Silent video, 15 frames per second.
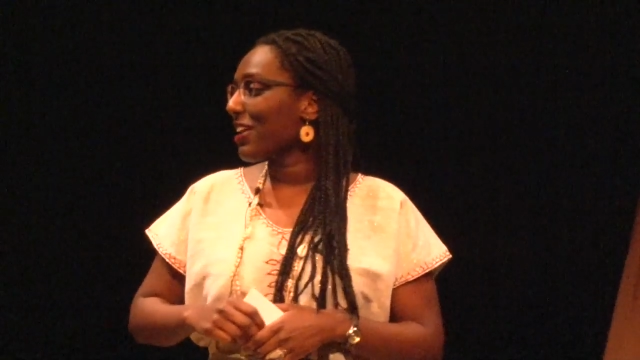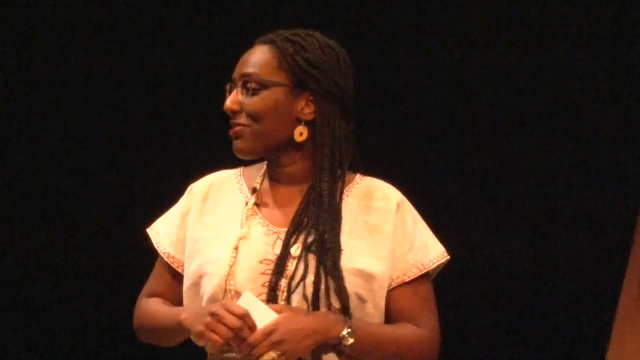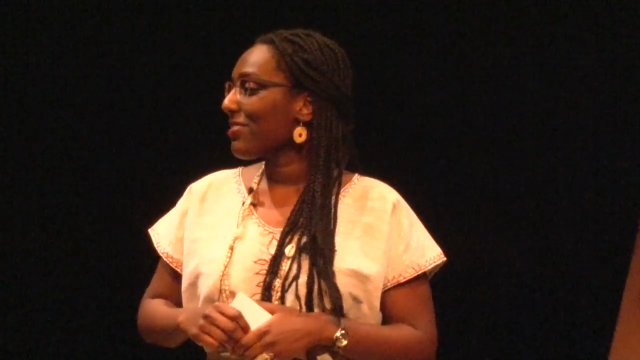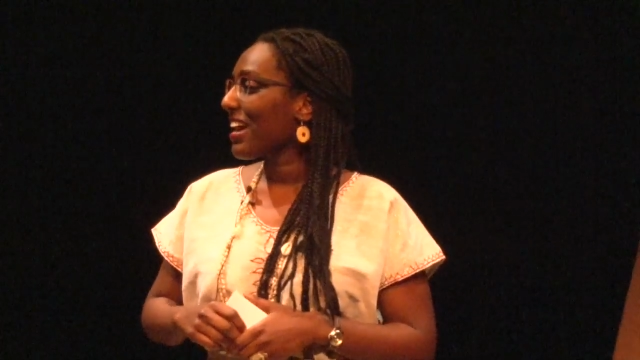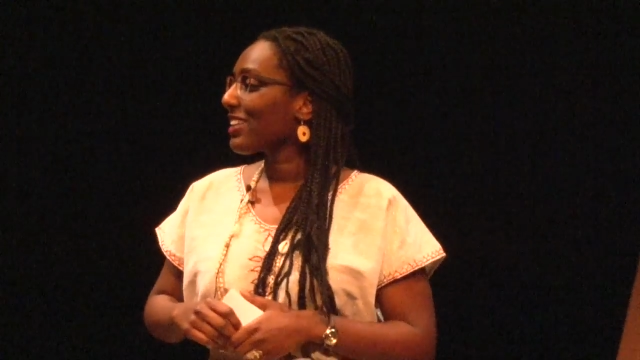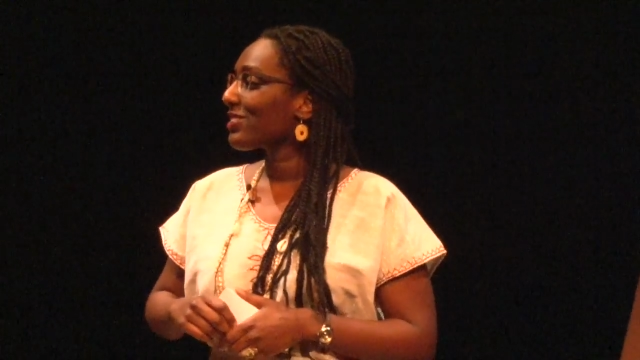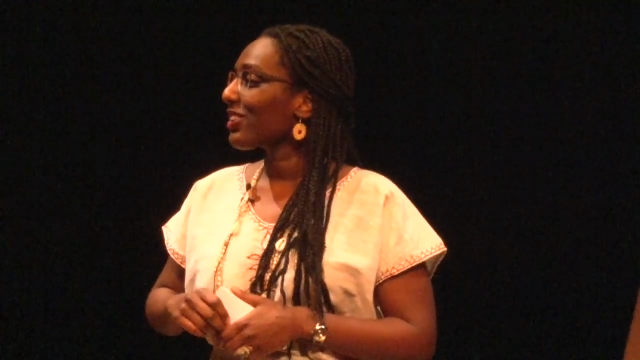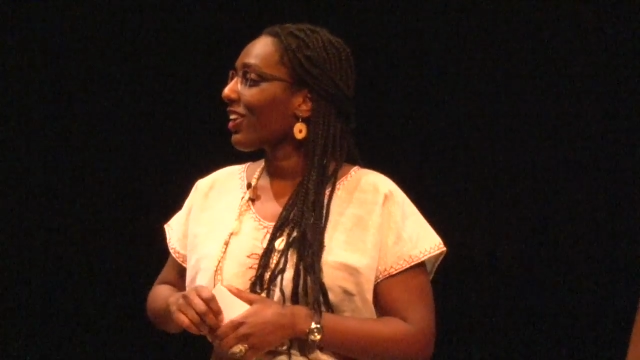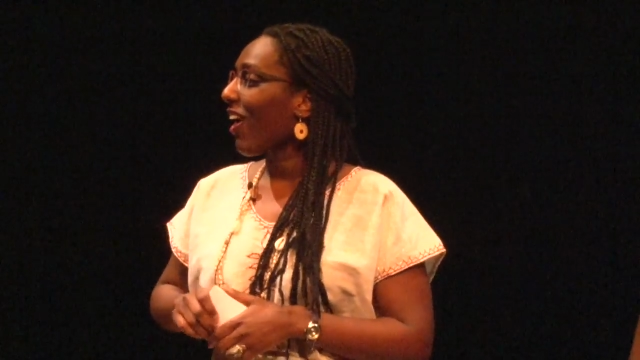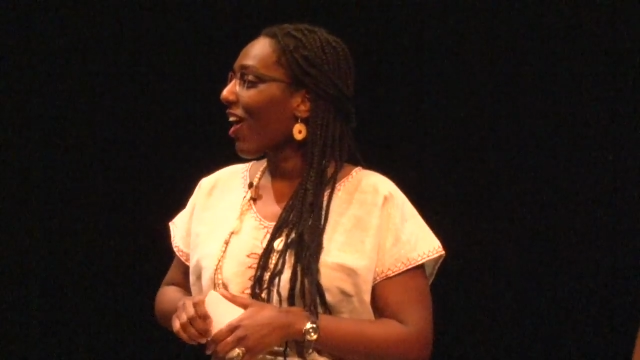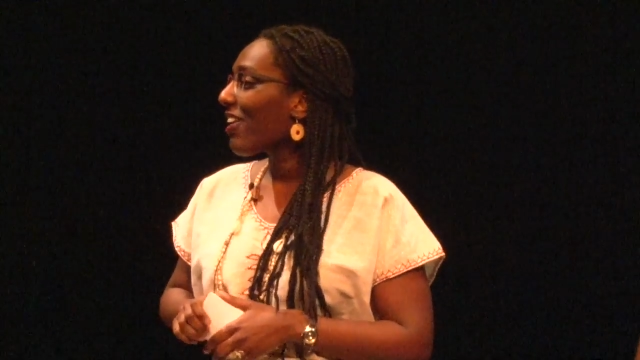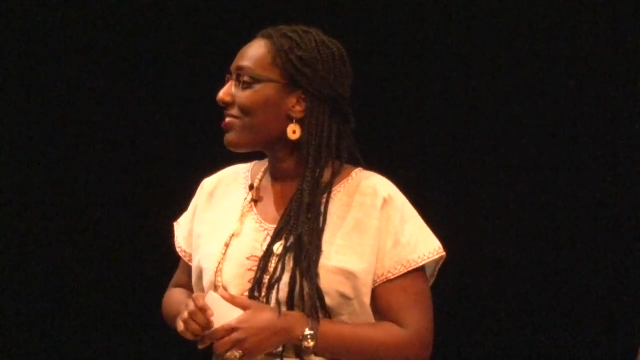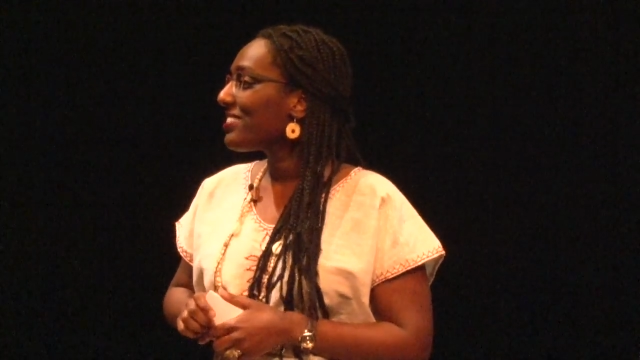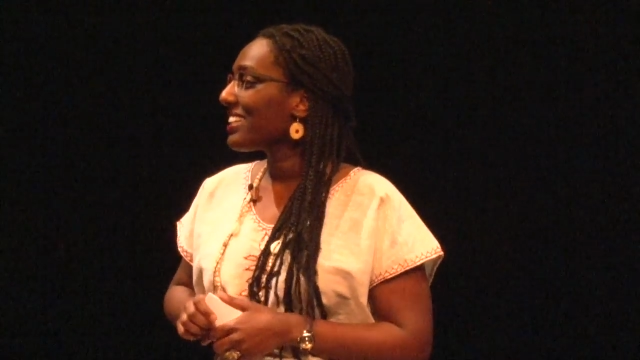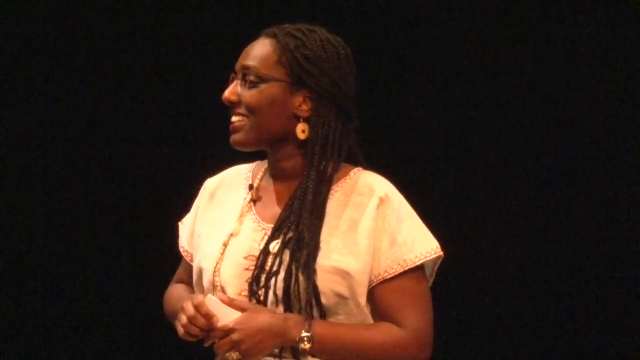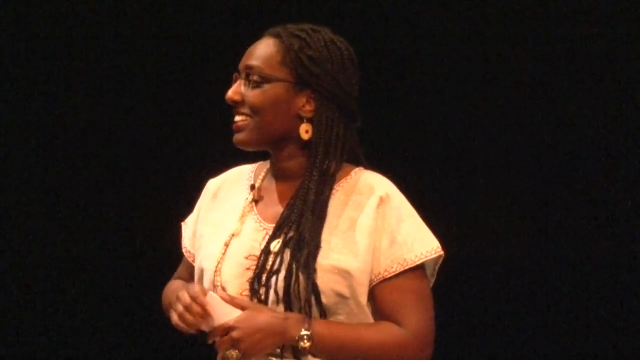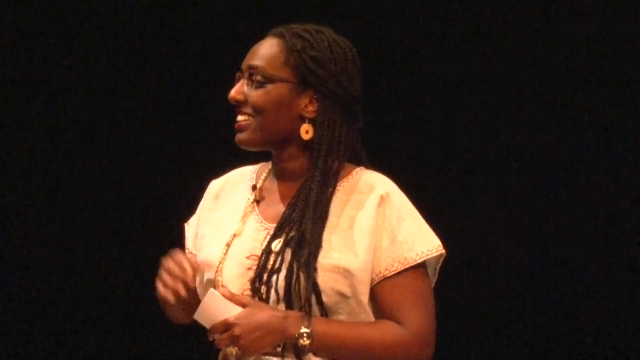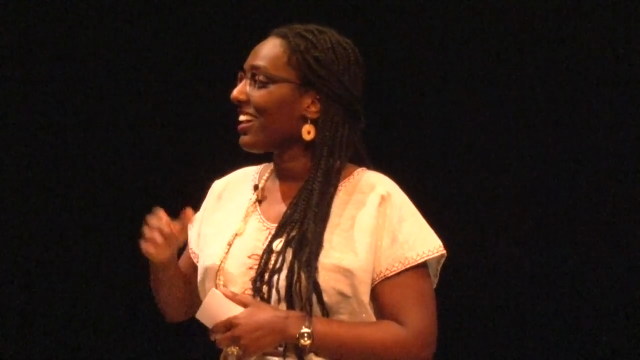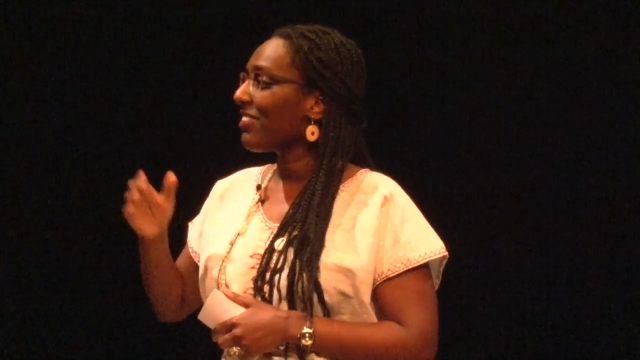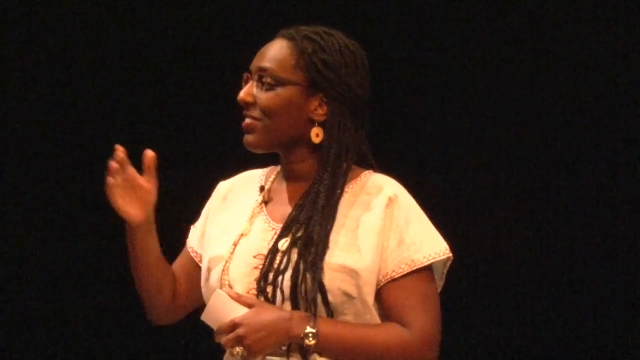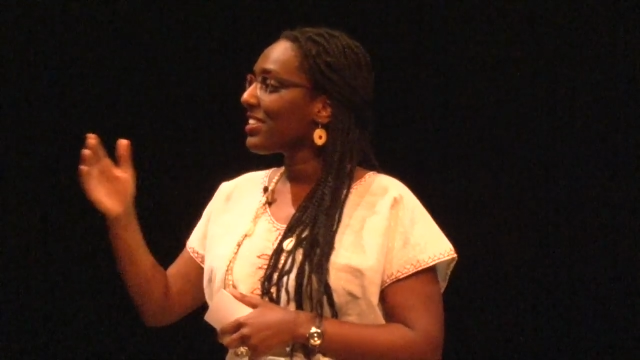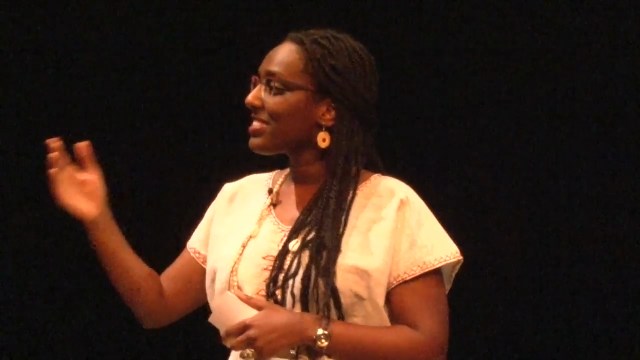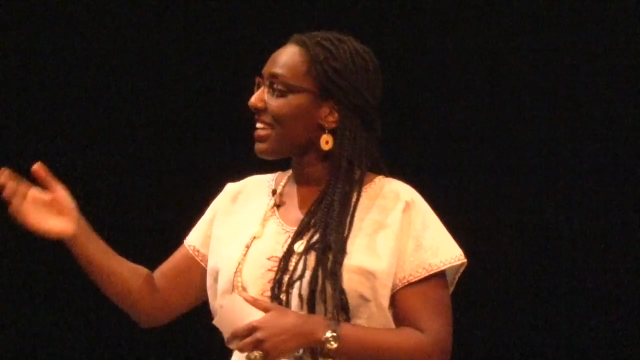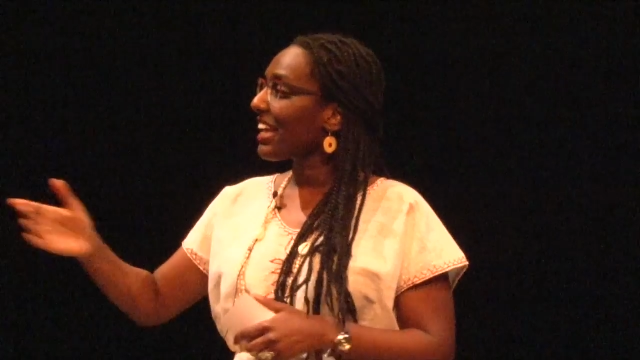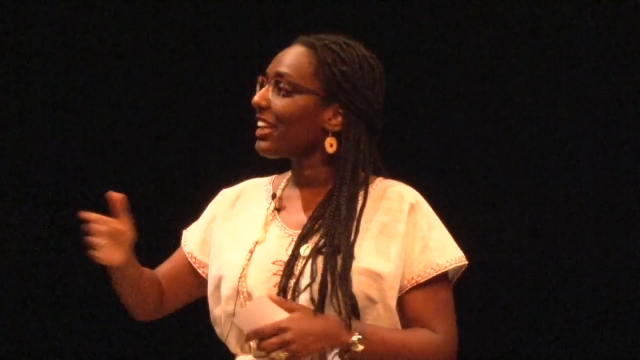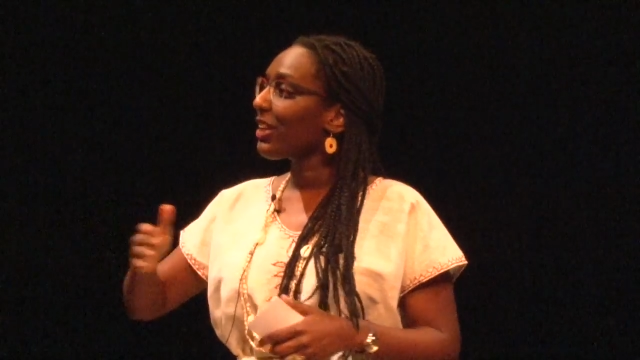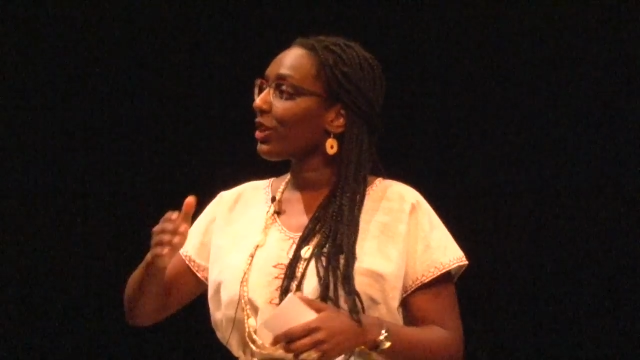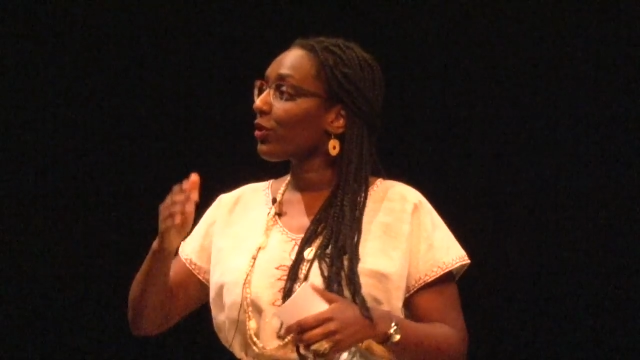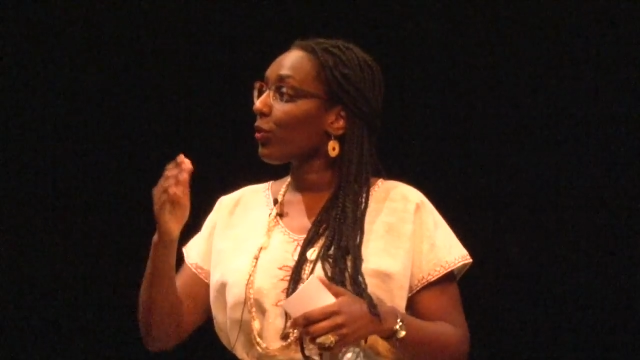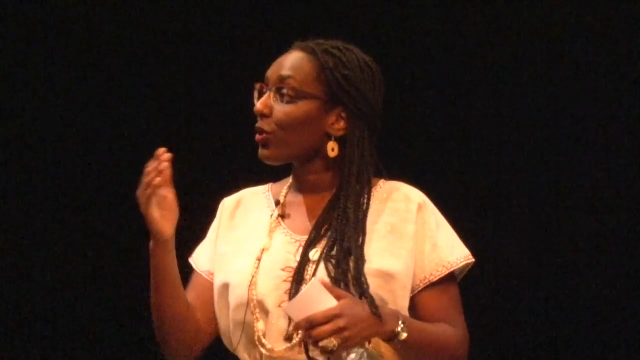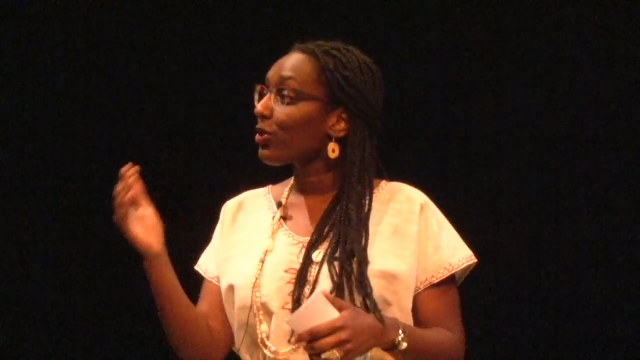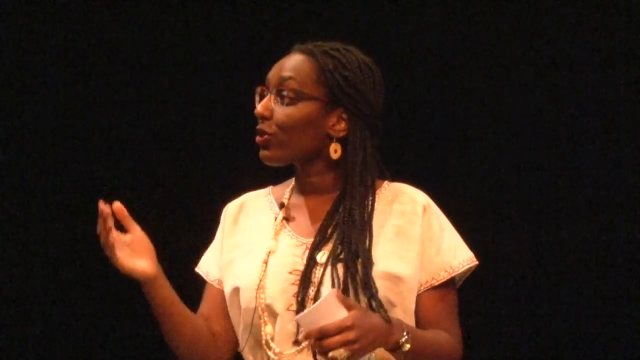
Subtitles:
FX are often of the second or